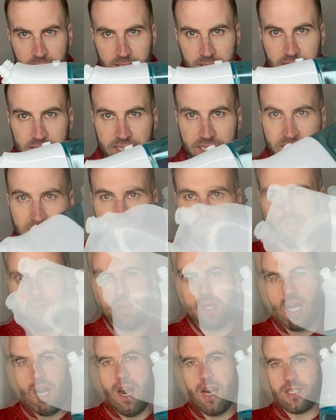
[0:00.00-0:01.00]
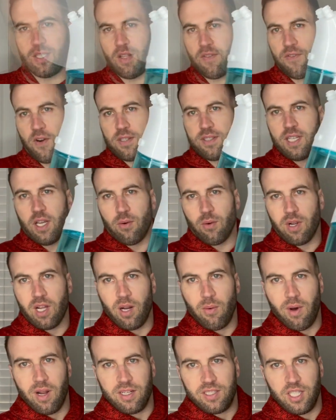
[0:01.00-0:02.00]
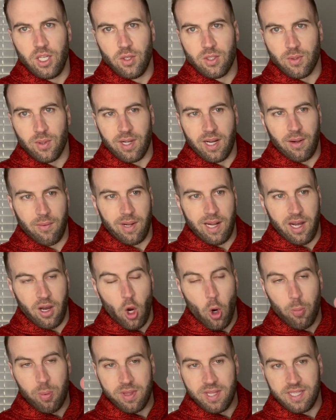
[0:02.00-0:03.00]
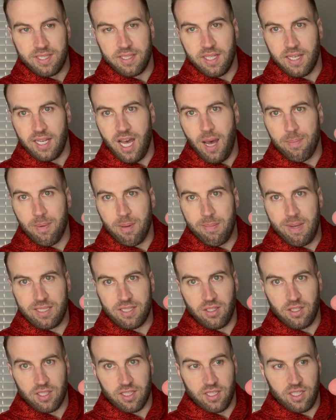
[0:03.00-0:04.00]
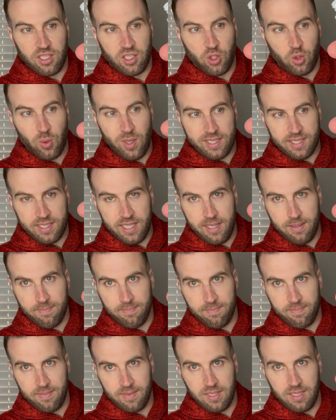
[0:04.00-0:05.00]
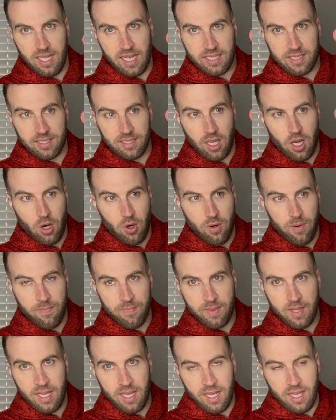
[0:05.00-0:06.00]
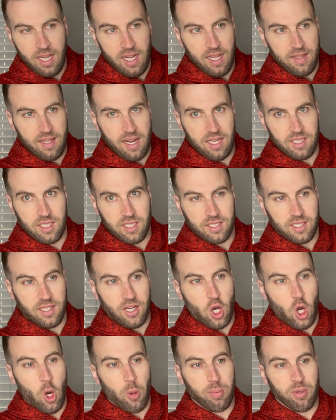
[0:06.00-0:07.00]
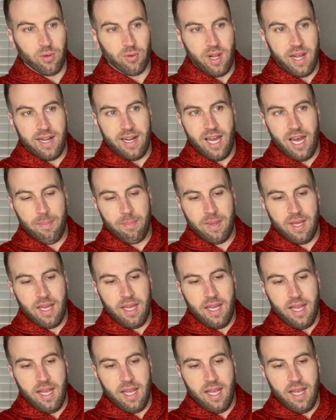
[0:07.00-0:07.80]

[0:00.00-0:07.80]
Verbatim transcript: let's get into it. All right, so the first thing we're gonna wanna do is we're gonna open this thing up and basically just gonna twist it like so, and then it's just gonna open right up.